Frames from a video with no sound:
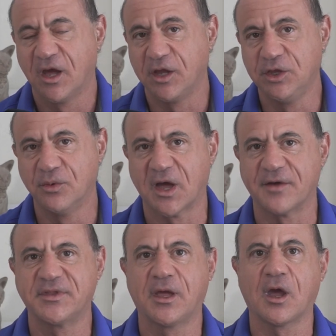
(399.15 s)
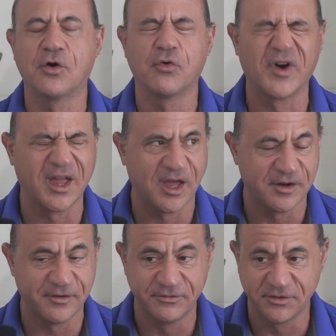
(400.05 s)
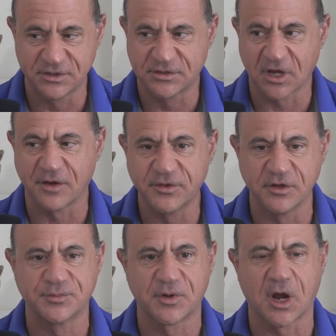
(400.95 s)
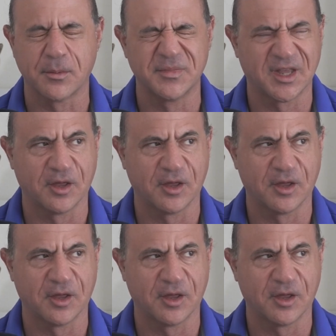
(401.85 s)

and you will have to get creative to solve those problems.